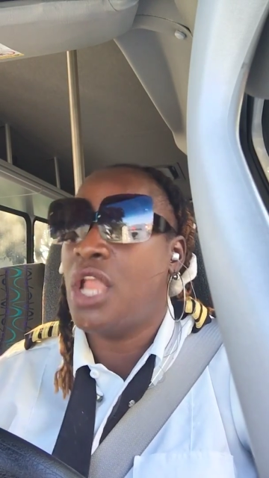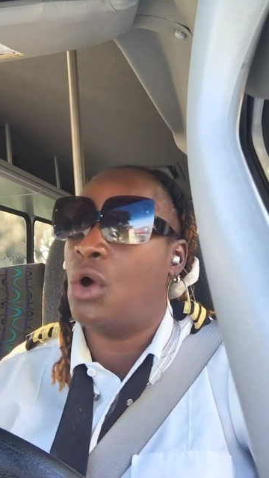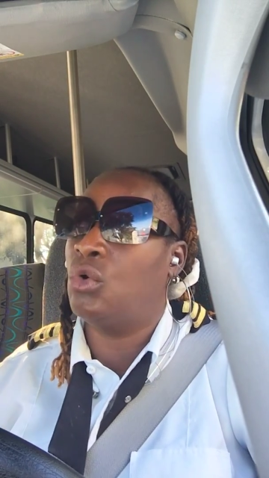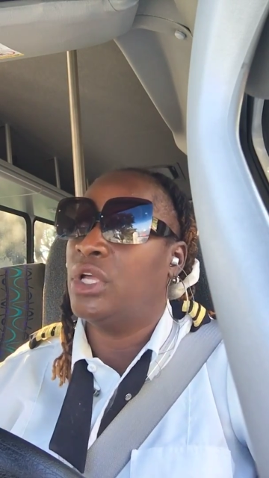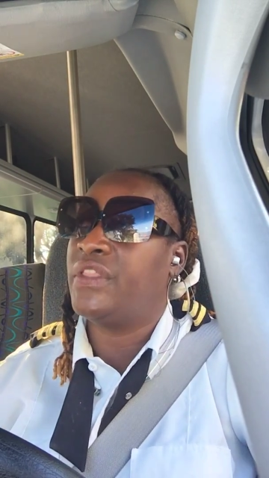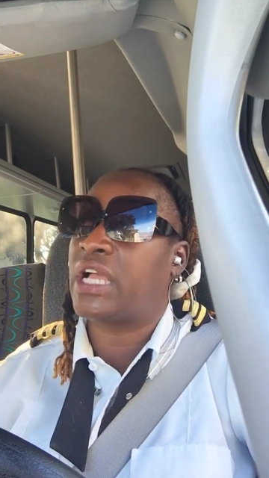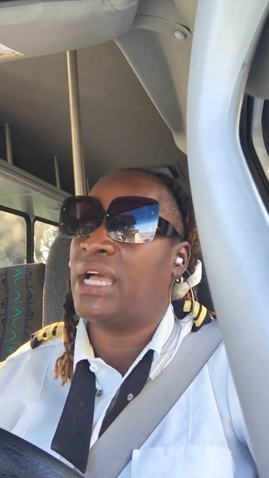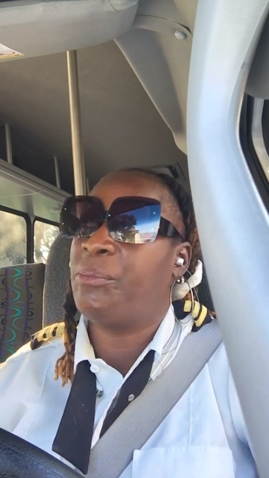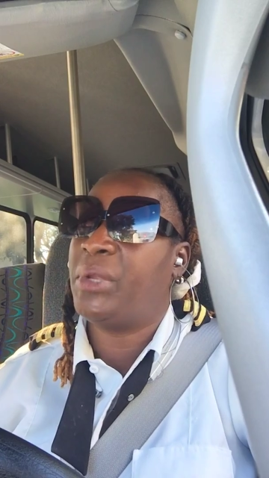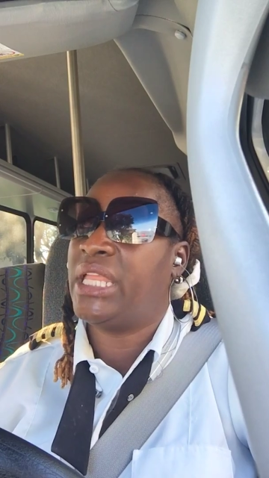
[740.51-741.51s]
No,
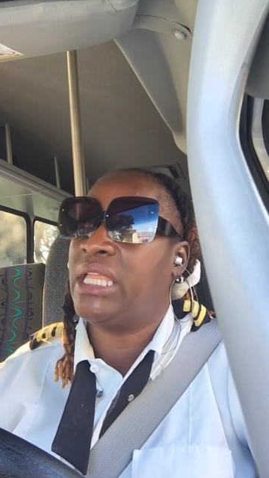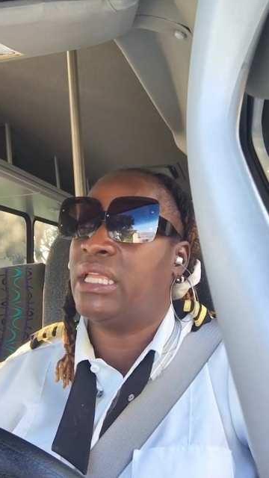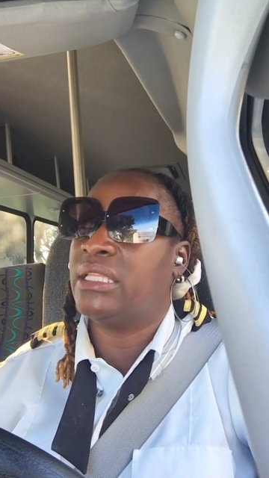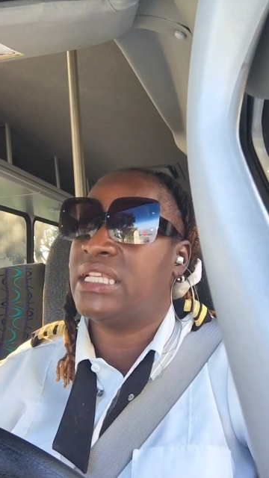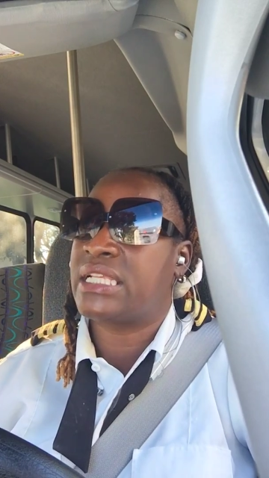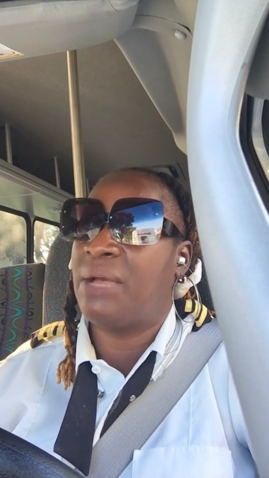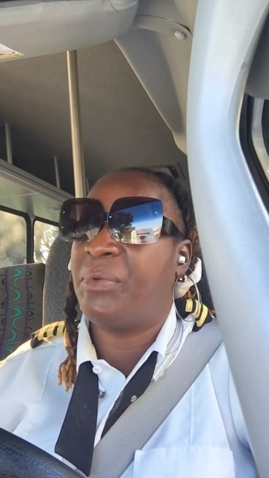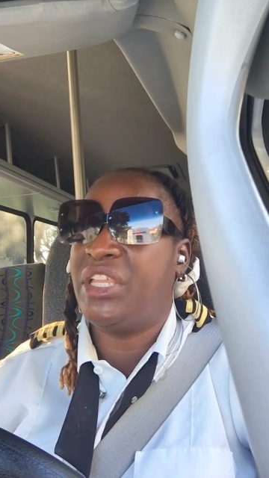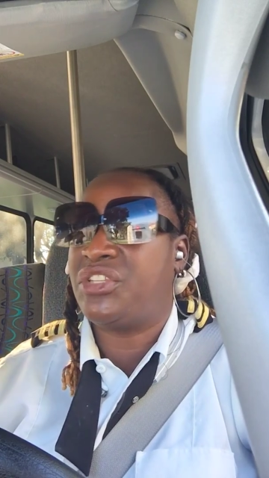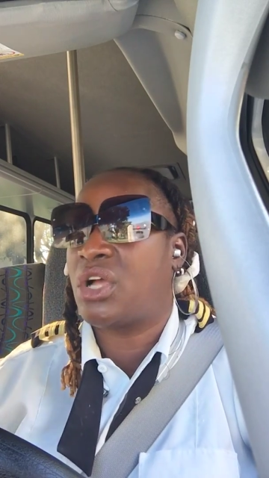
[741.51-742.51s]
this
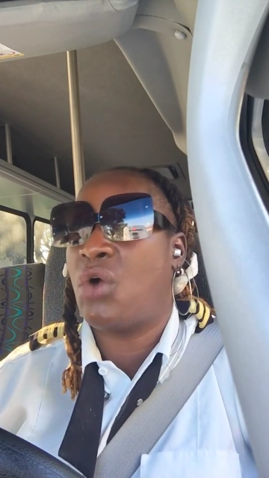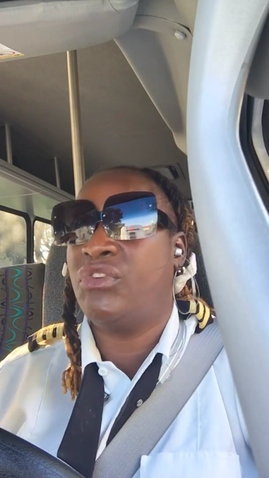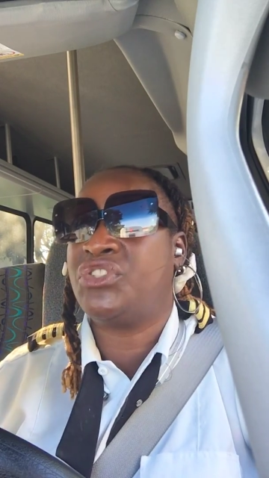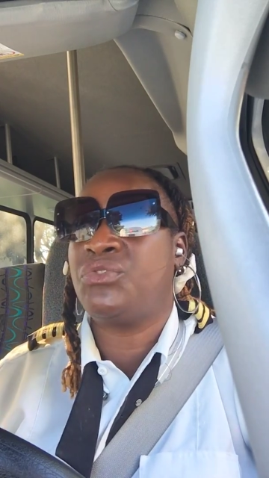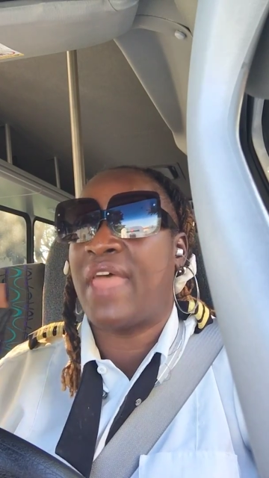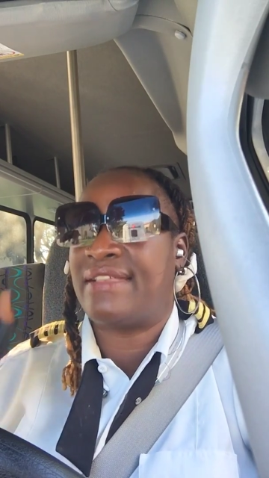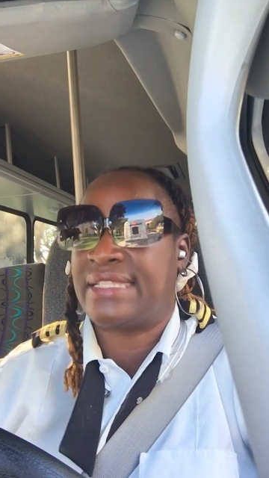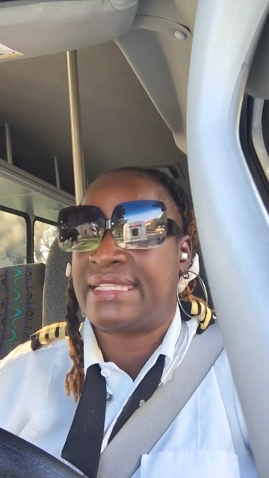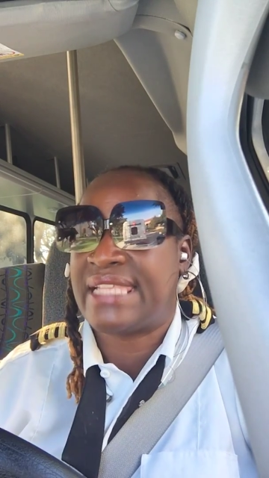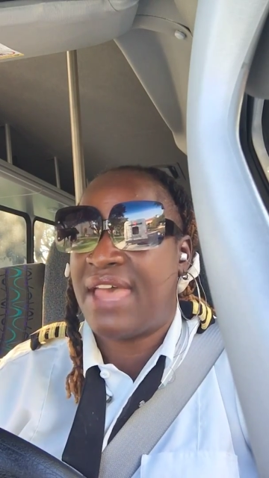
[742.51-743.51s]
company took over in
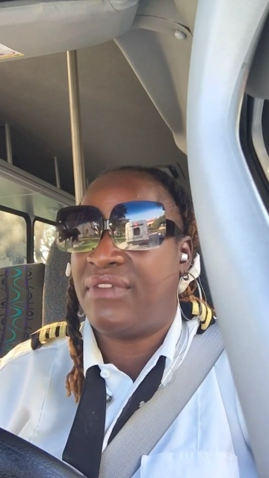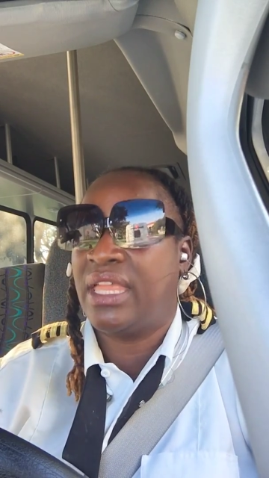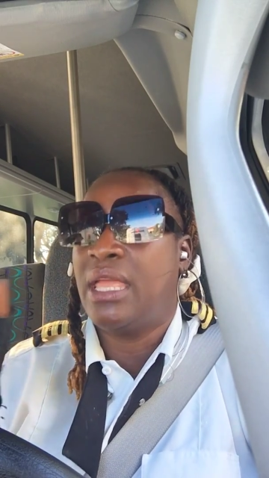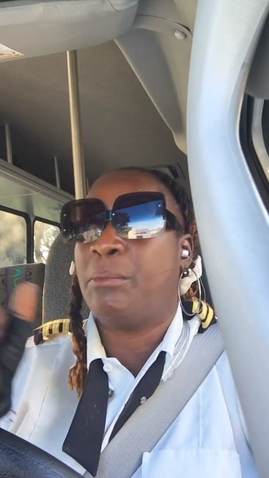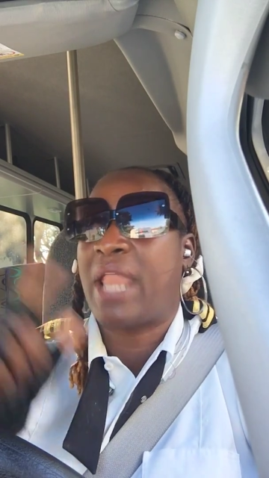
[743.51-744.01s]
2007,